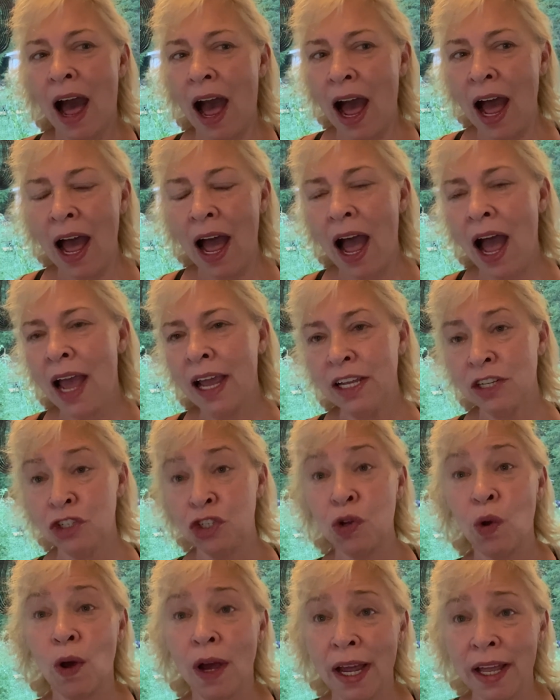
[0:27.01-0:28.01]
I
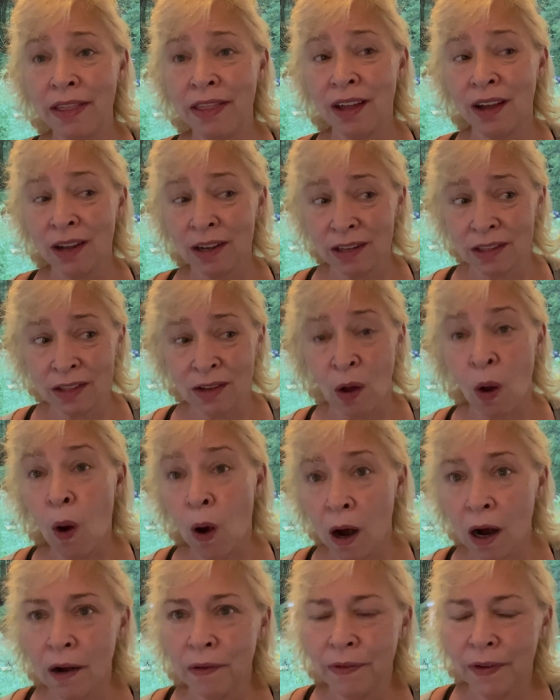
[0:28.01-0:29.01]
enjoy the
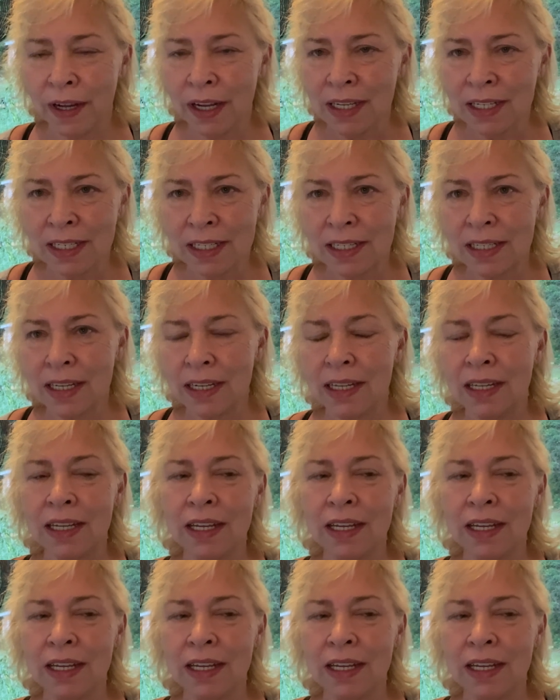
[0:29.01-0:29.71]
harvest,